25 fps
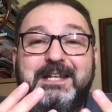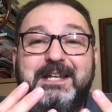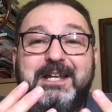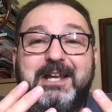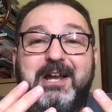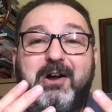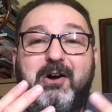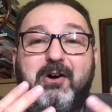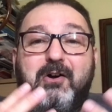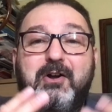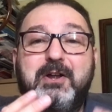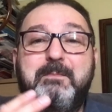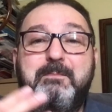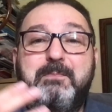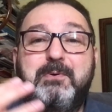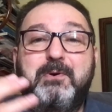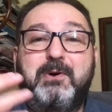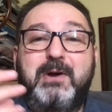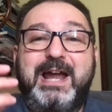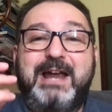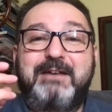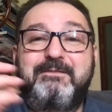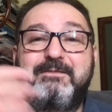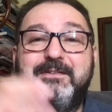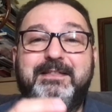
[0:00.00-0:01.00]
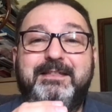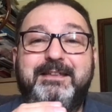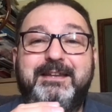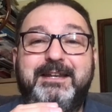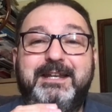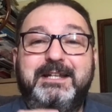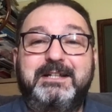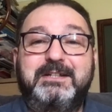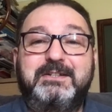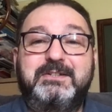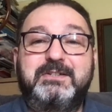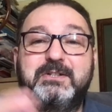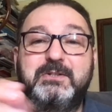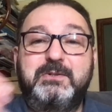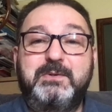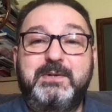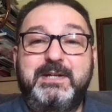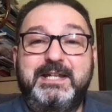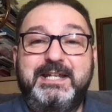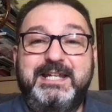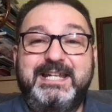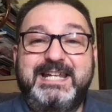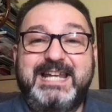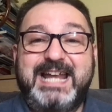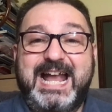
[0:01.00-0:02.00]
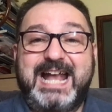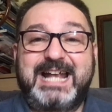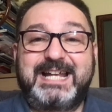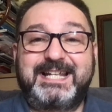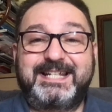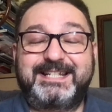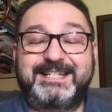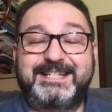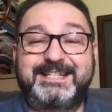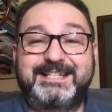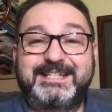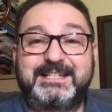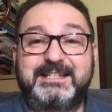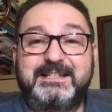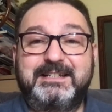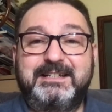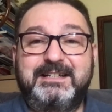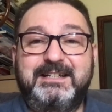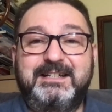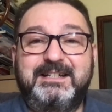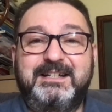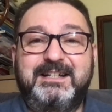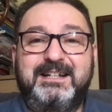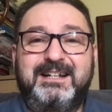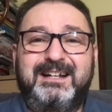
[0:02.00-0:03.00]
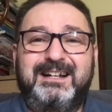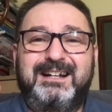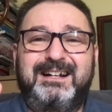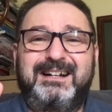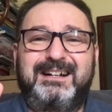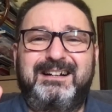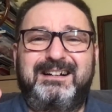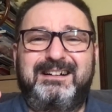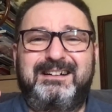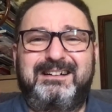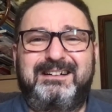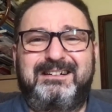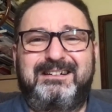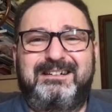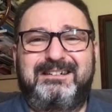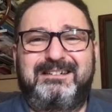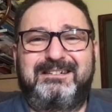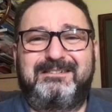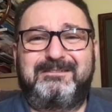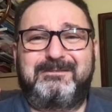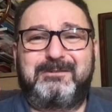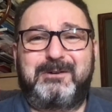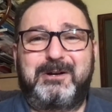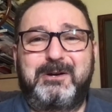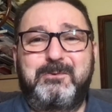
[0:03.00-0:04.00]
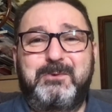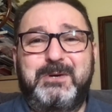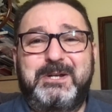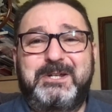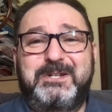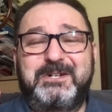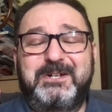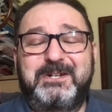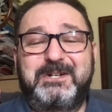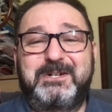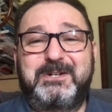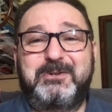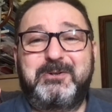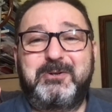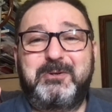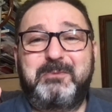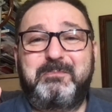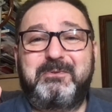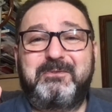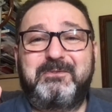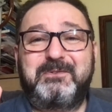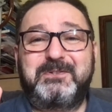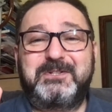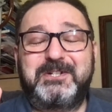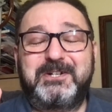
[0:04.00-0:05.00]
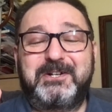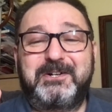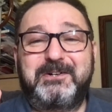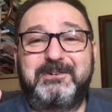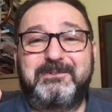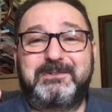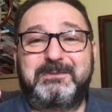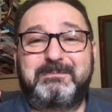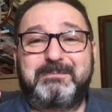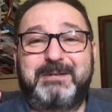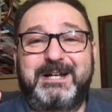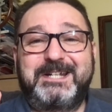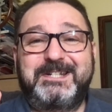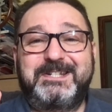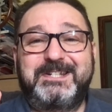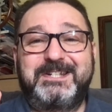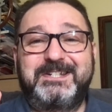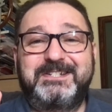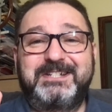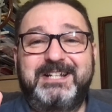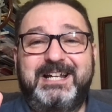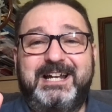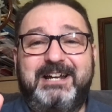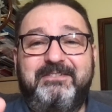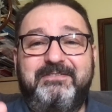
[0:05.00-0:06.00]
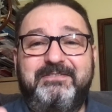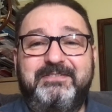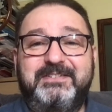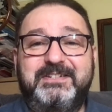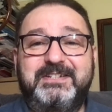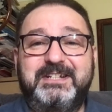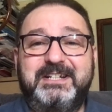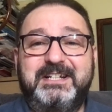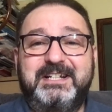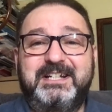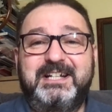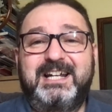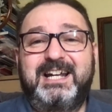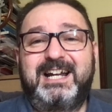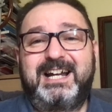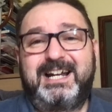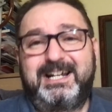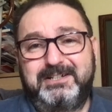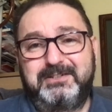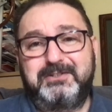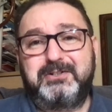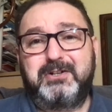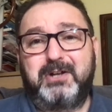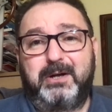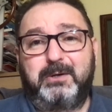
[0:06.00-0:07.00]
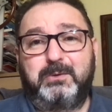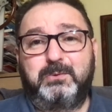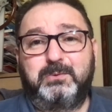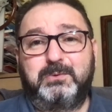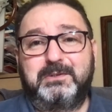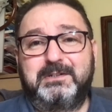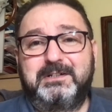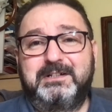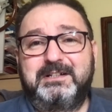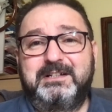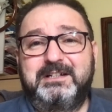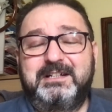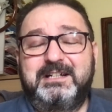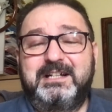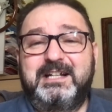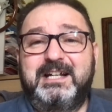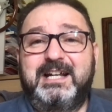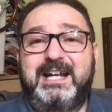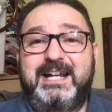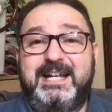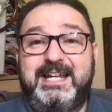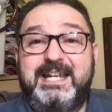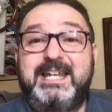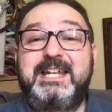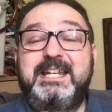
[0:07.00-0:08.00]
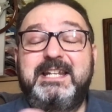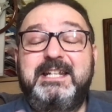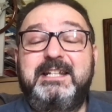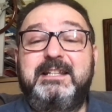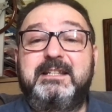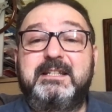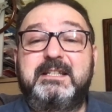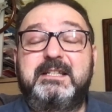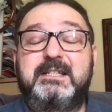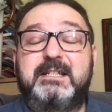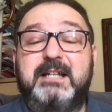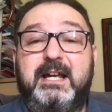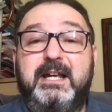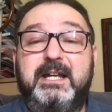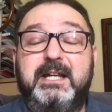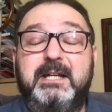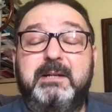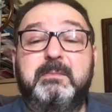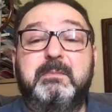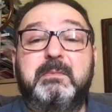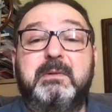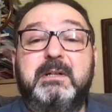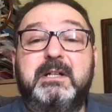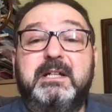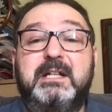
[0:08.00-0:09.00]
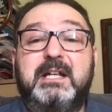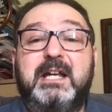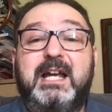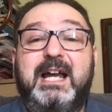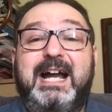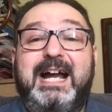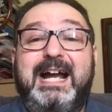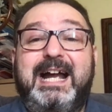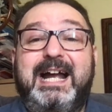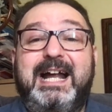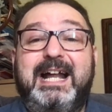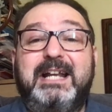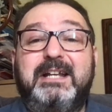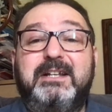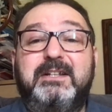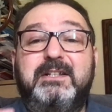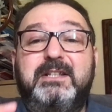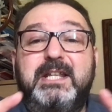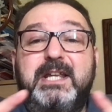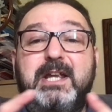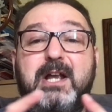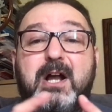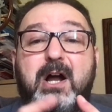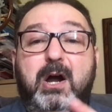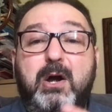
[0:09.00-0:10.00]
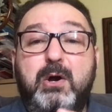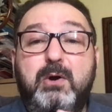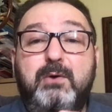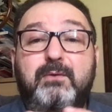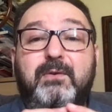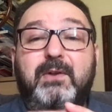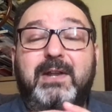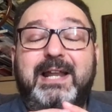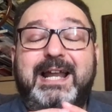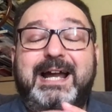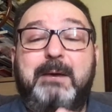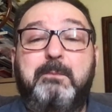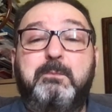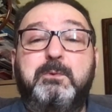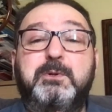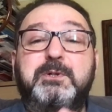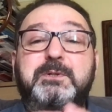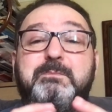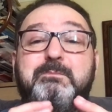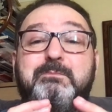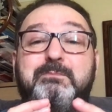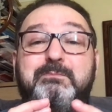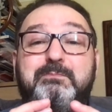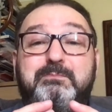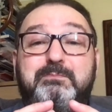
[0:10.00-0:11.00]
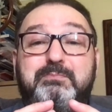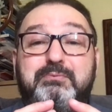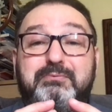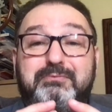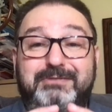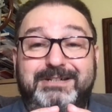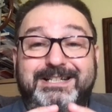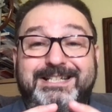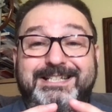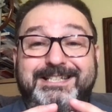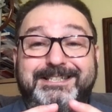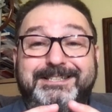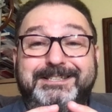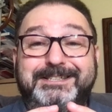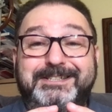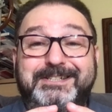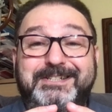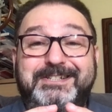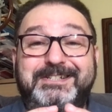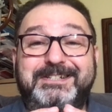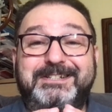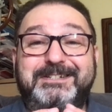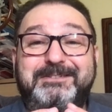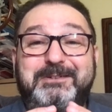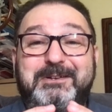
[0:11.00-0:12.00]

I'd put everything into yes, oh, I wish I could, but there's not enough spaces left, and no. And he did the same, and the overlap was brilliant.